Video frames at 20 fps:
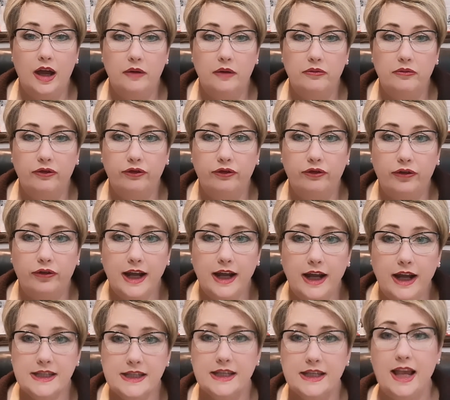
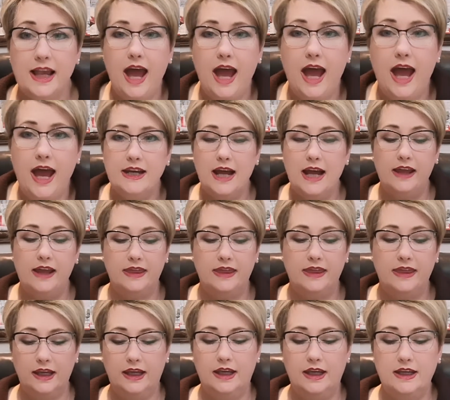fright, and I
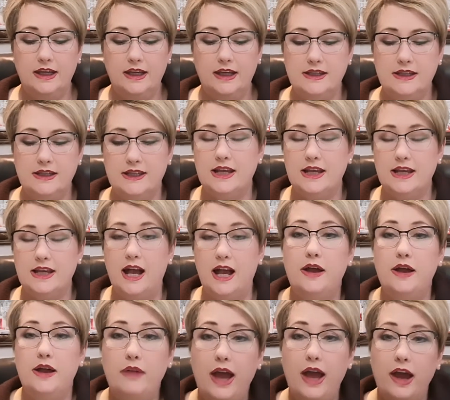think it's
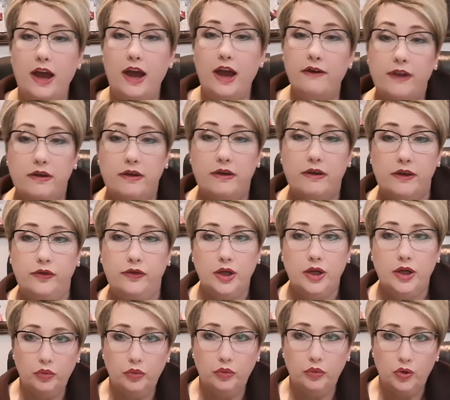a very, very
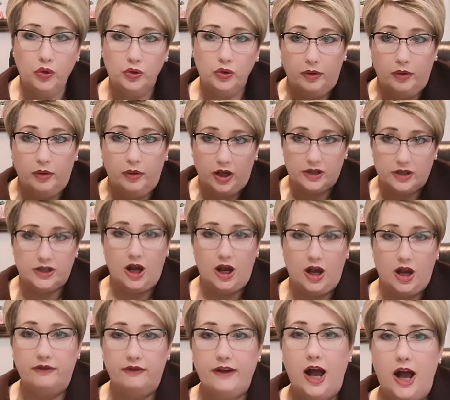important part
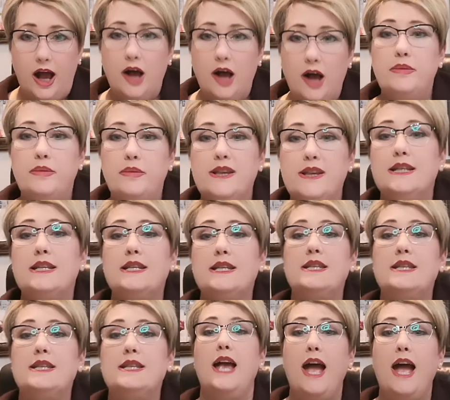of our
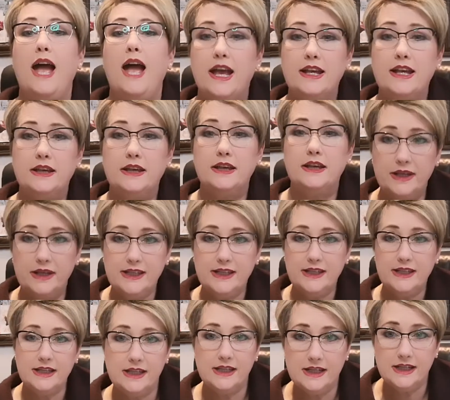businesses
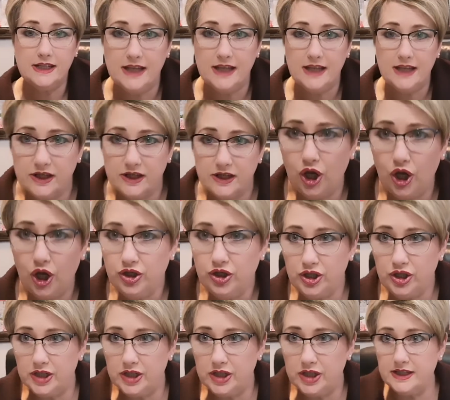as
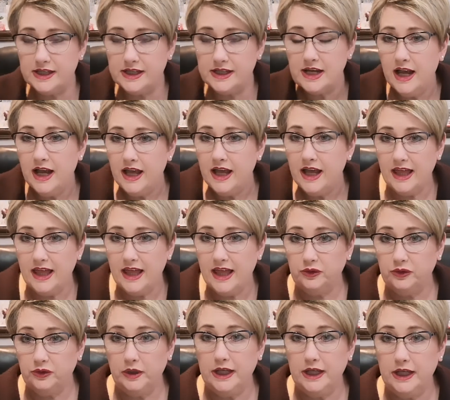coaches
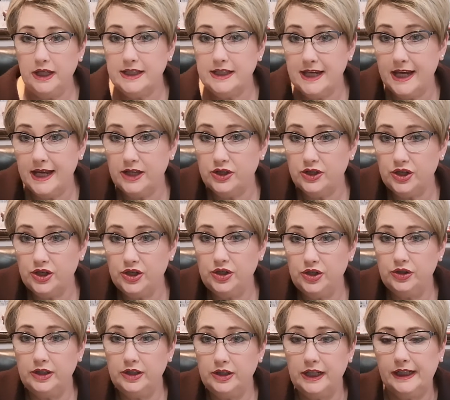that we tend
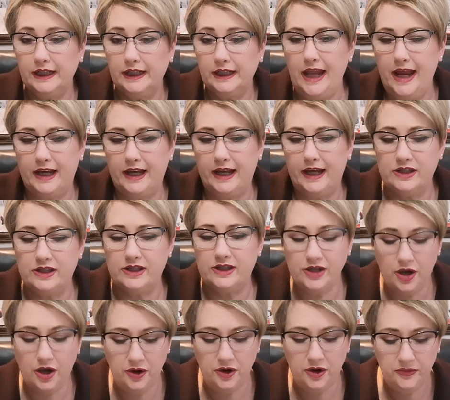to neglect.
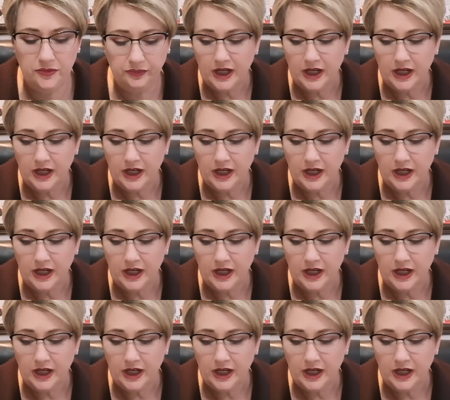So